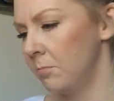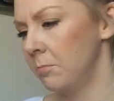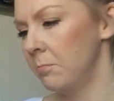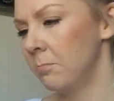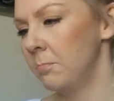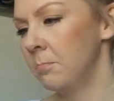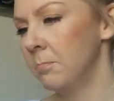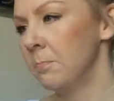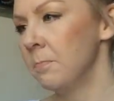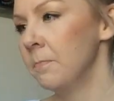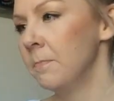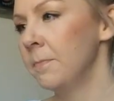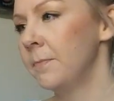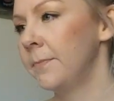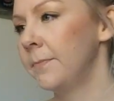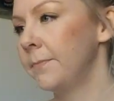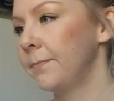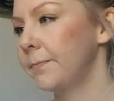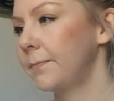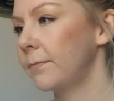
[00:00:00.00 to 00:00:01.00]

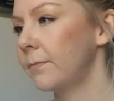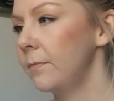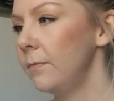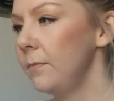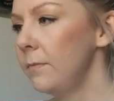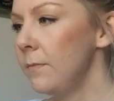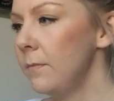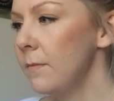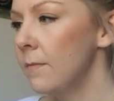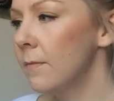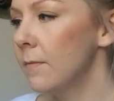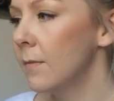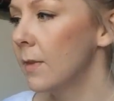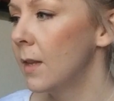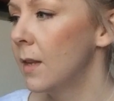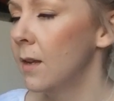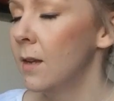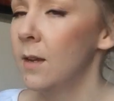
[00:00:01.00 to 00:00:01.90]
[no speech]